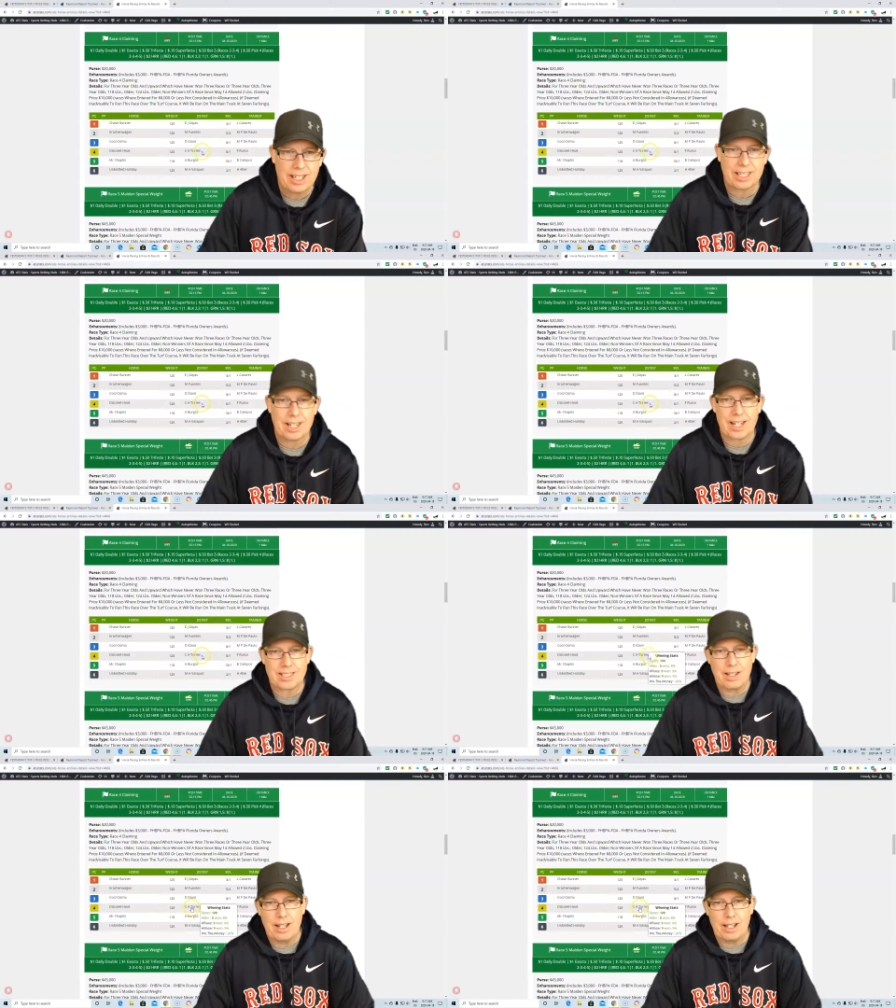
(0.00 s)
And
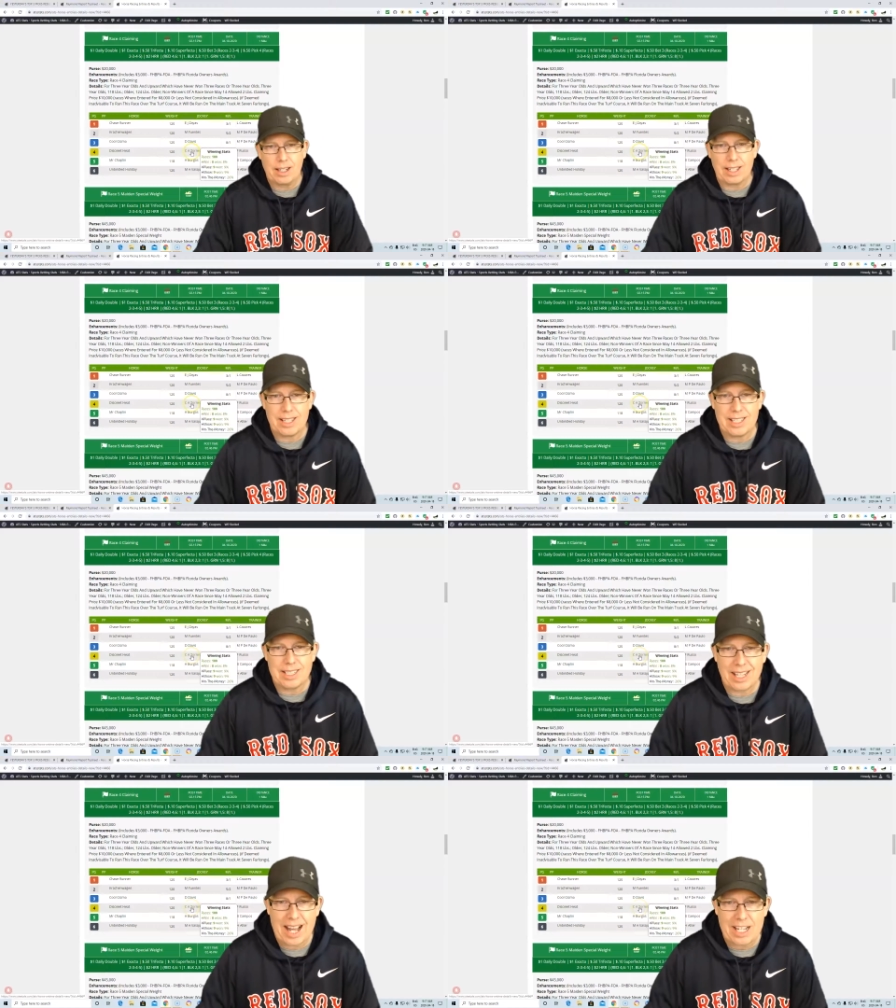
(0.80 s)
guys, in
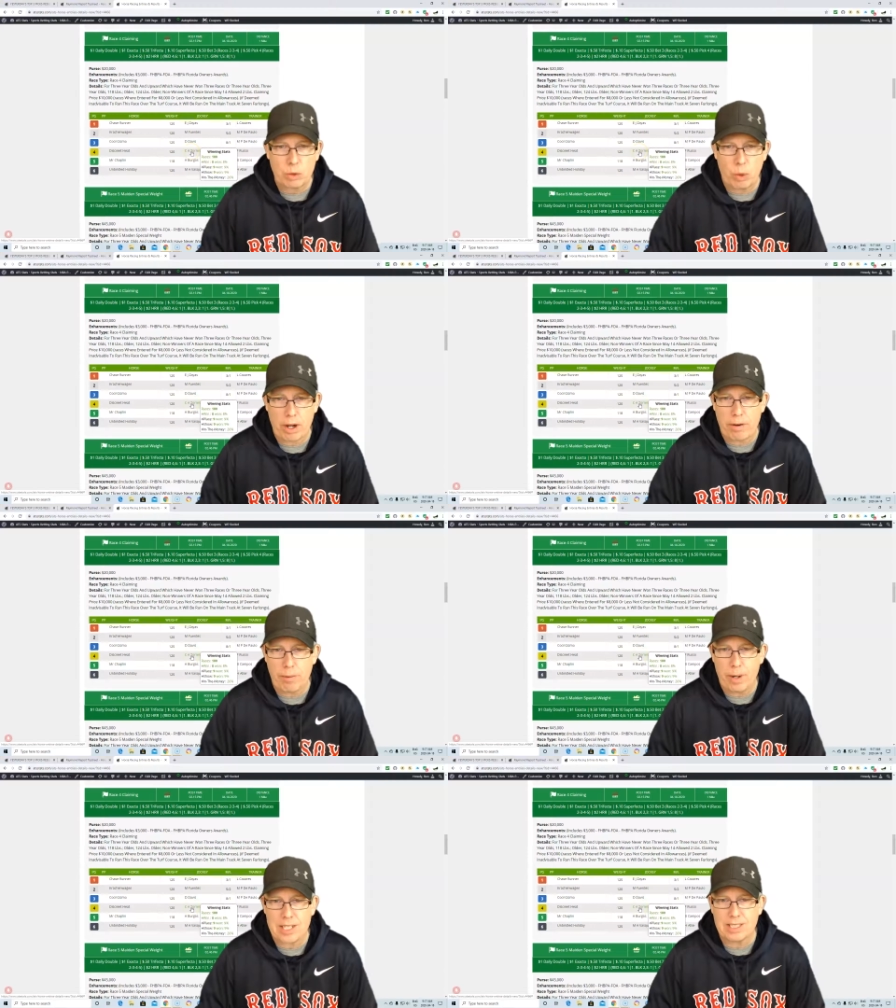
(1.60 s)
his last
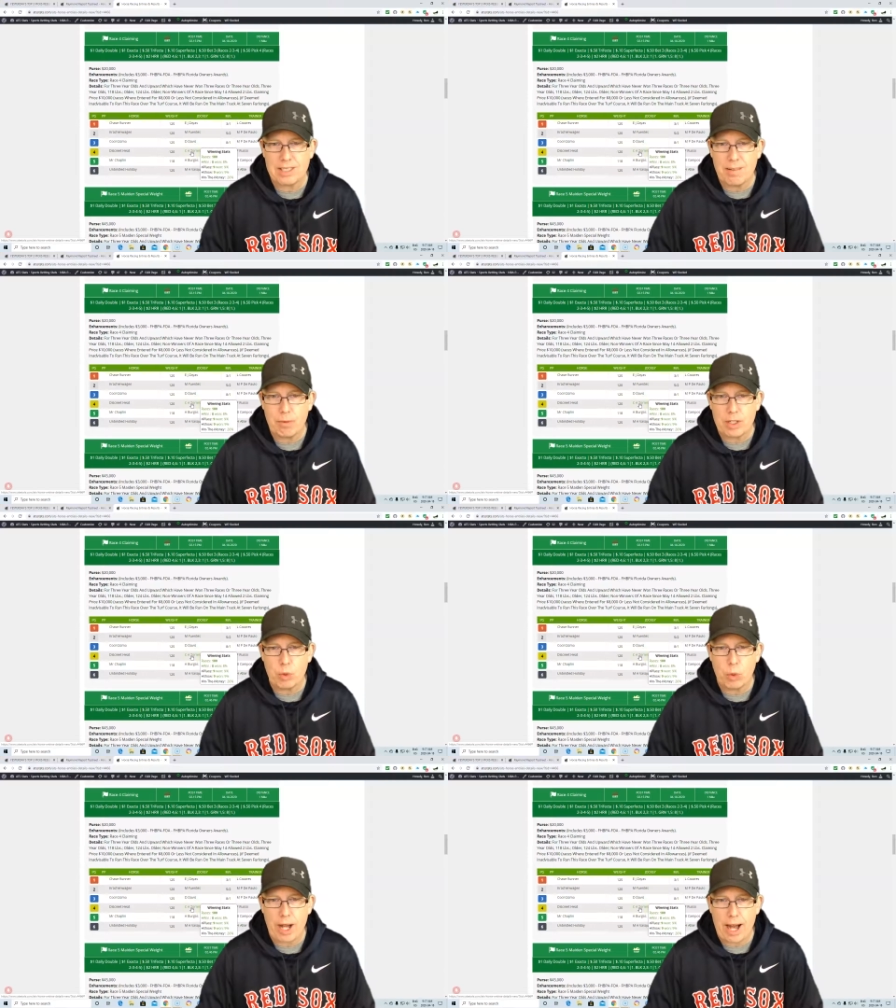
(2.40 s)
100 races,
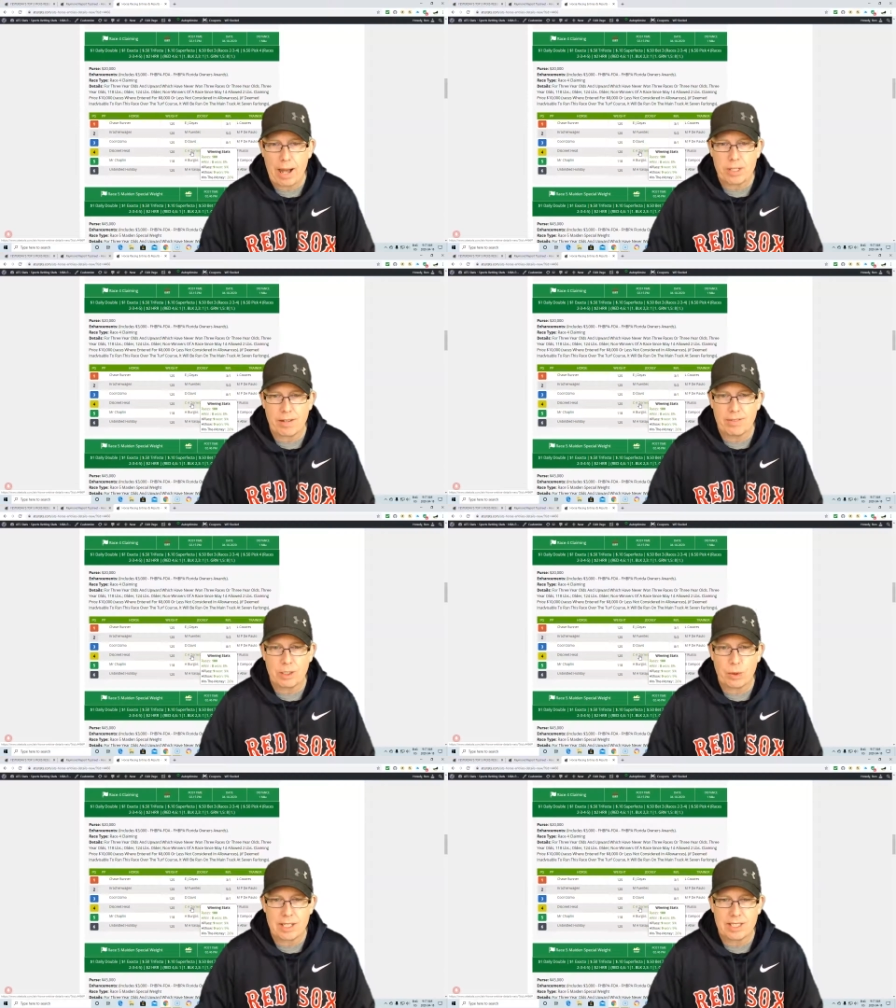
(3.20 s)
he's won 8% of
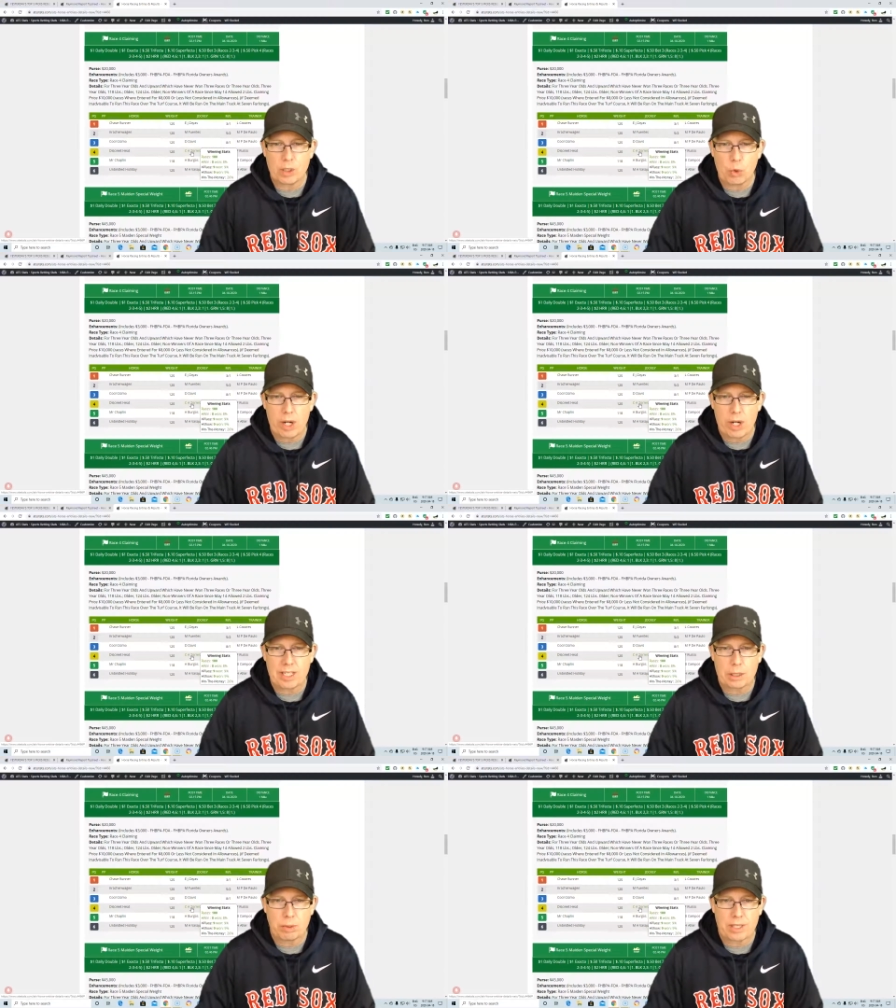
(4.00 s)
his races,
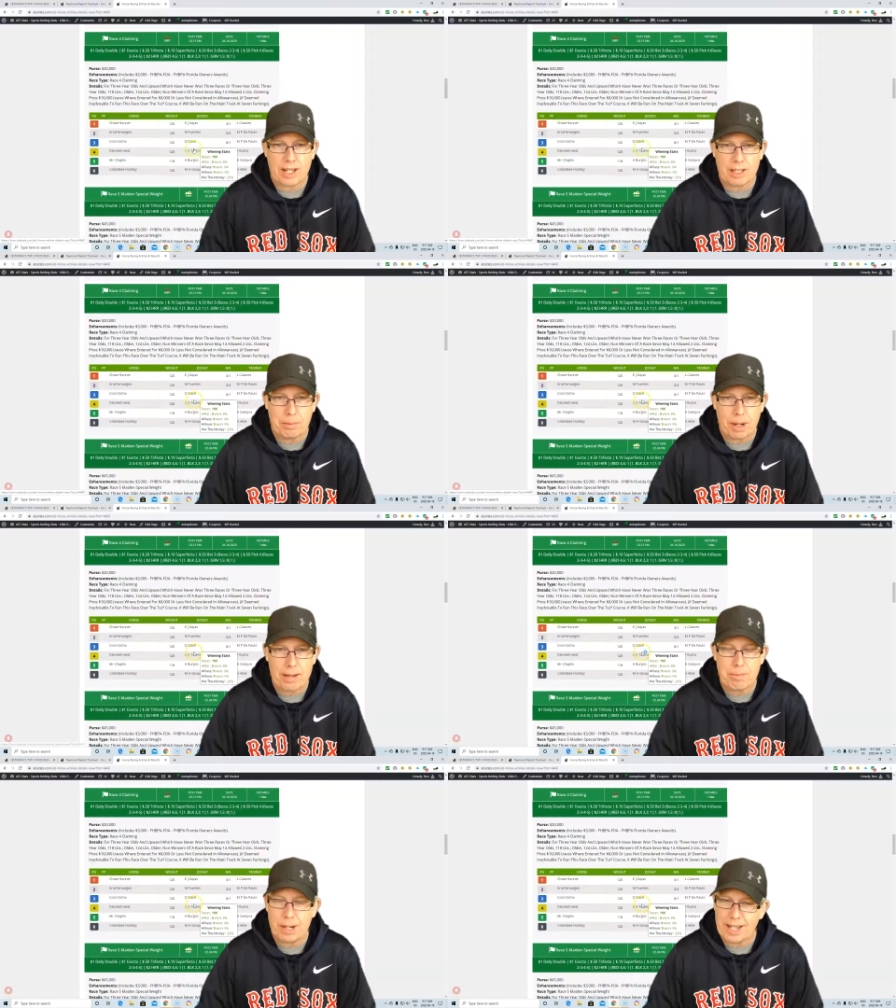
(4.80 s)
26% in the
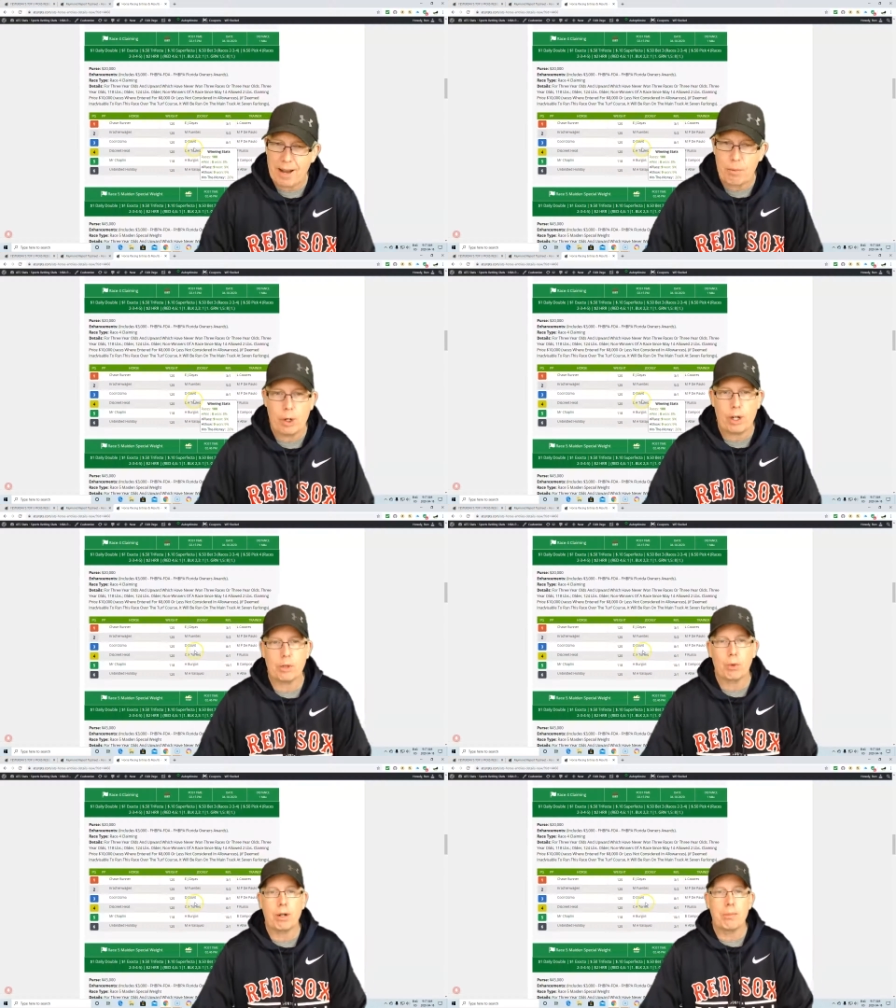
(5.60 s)
money. But again, we don't have
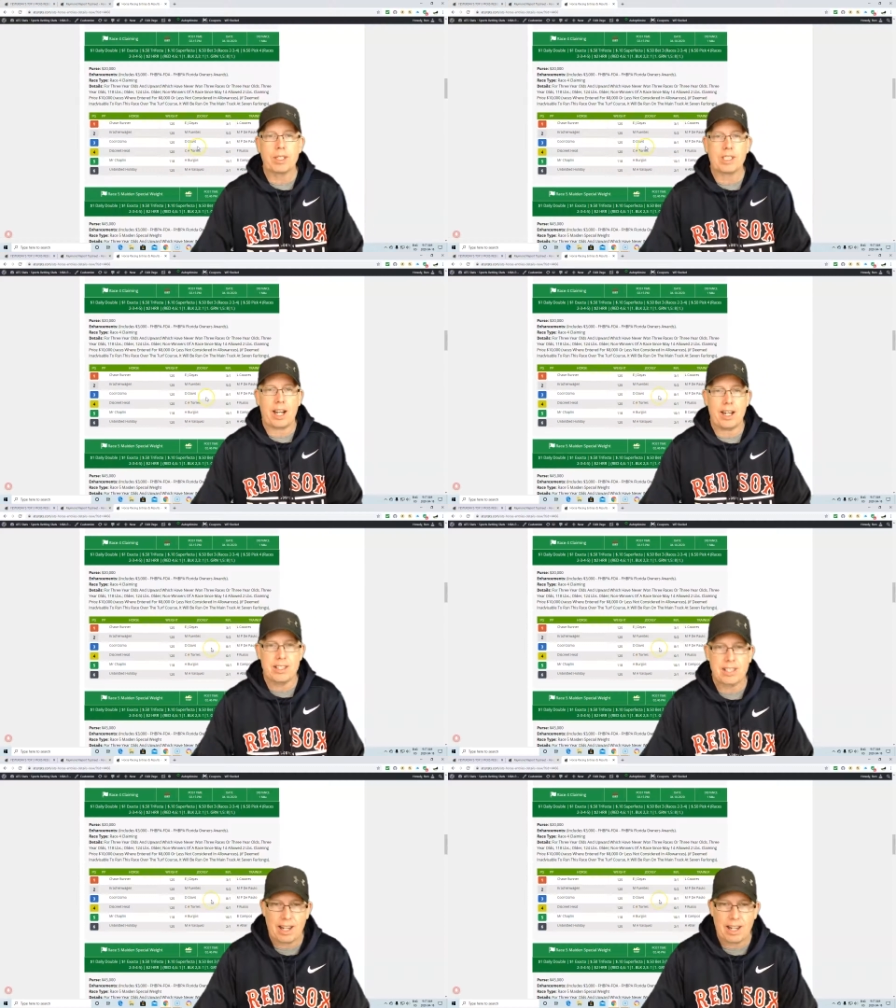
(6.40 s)
to worry about
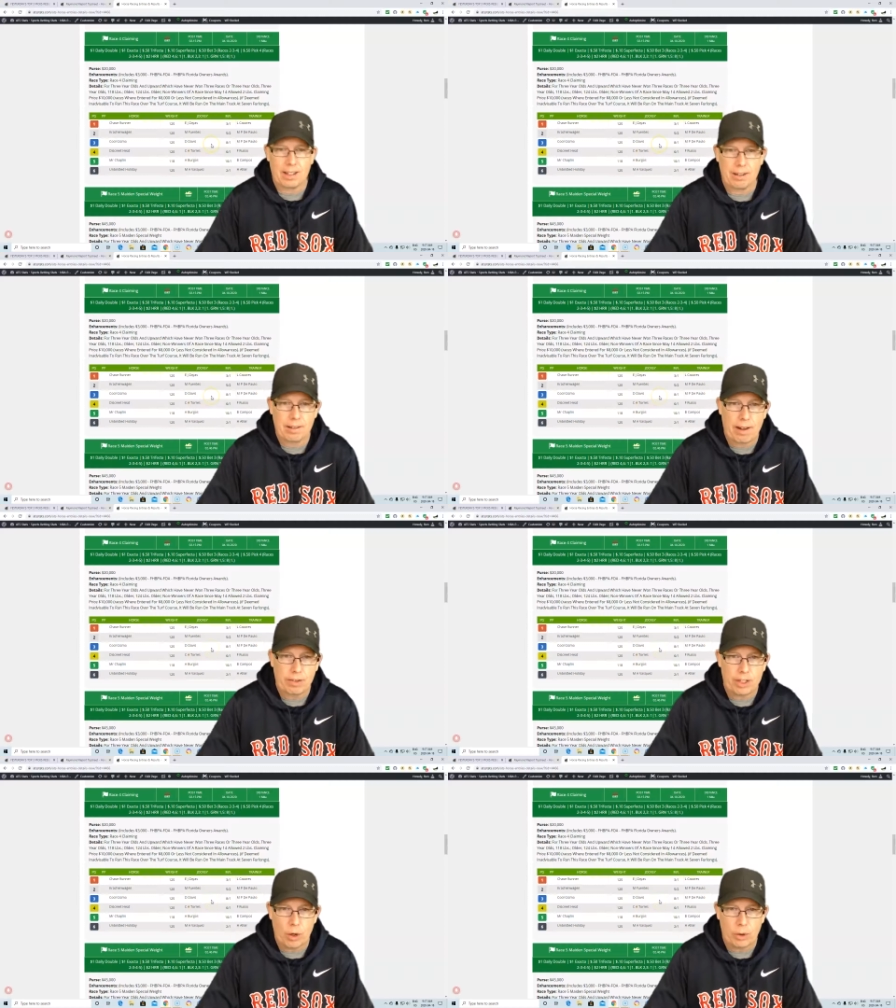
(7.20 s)
Saez and uh,
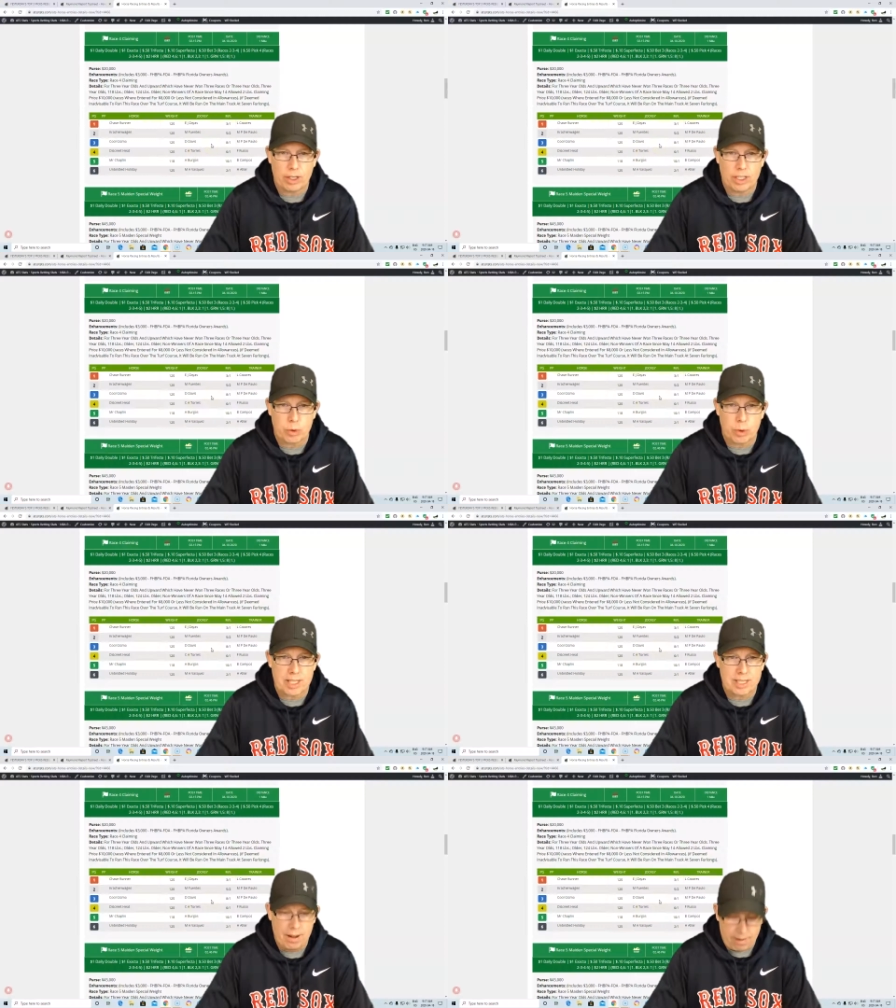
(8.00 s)
Gaffalione in this race.